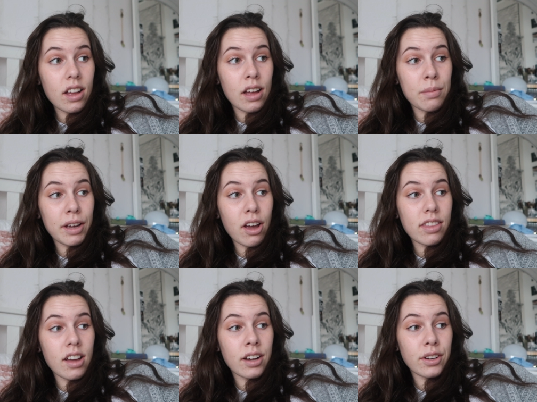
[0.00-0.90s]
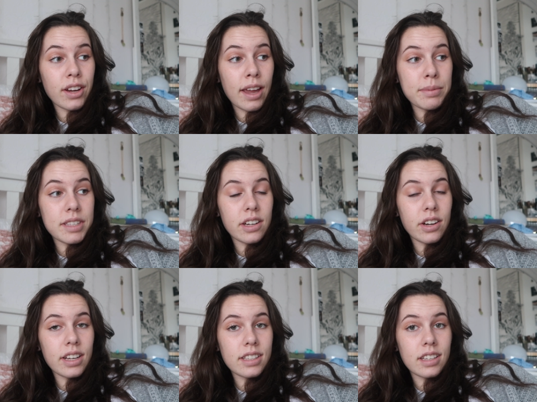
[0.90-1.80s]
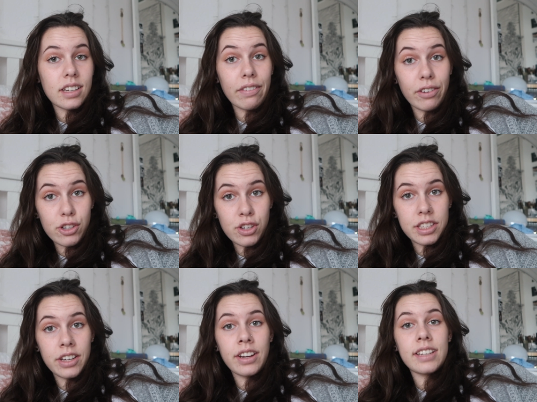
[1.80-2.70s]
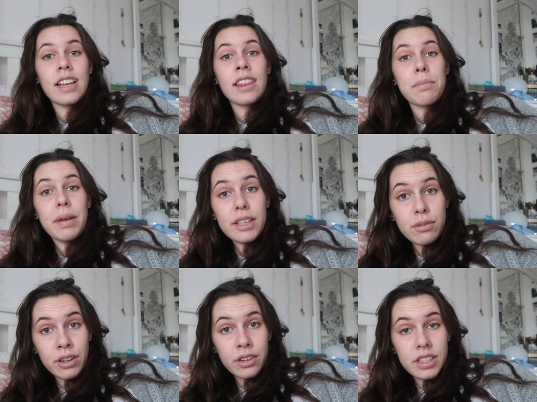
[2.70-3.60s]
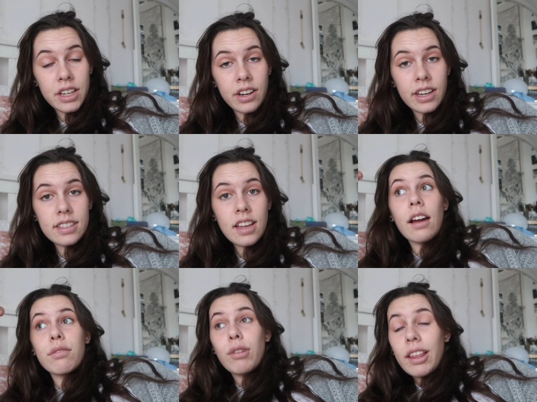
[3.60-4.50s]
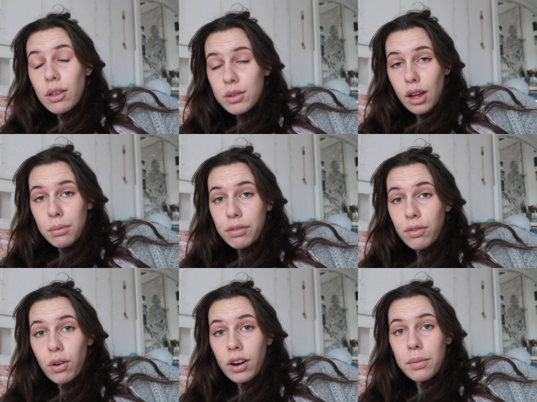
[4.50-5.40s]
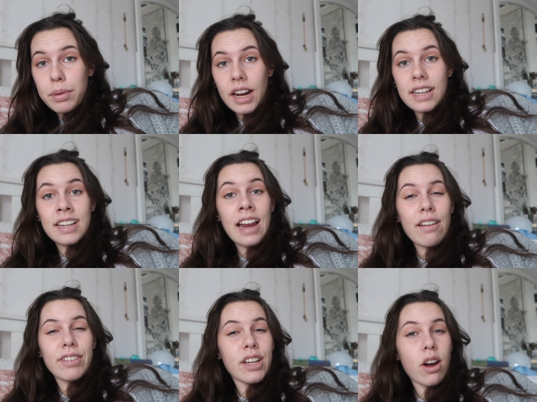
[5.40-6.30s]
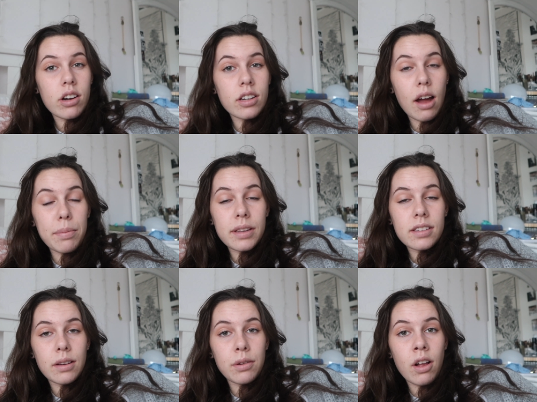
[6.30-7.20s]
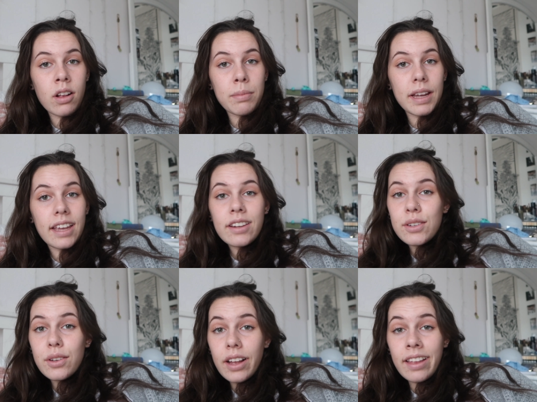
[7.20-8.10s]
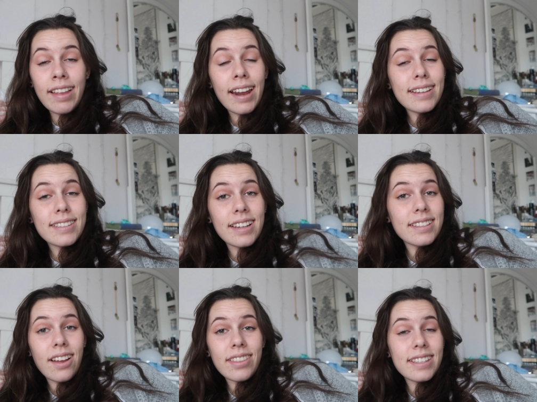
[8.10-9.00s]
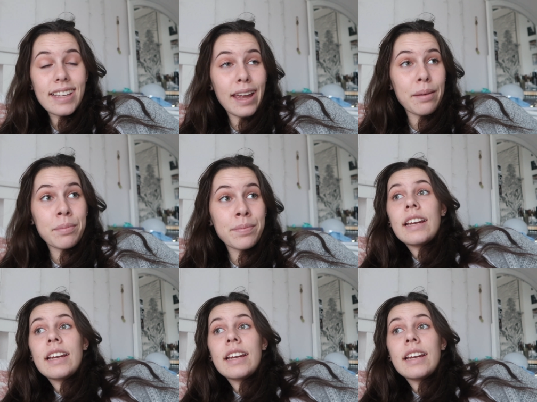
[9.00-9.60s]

Um, I got the Hunger Games series, the Divergent series, and the Maze Runner series. I've read those all before, but I didn't have any hard copies. They were all on my Kindle, and that is, it's not the same.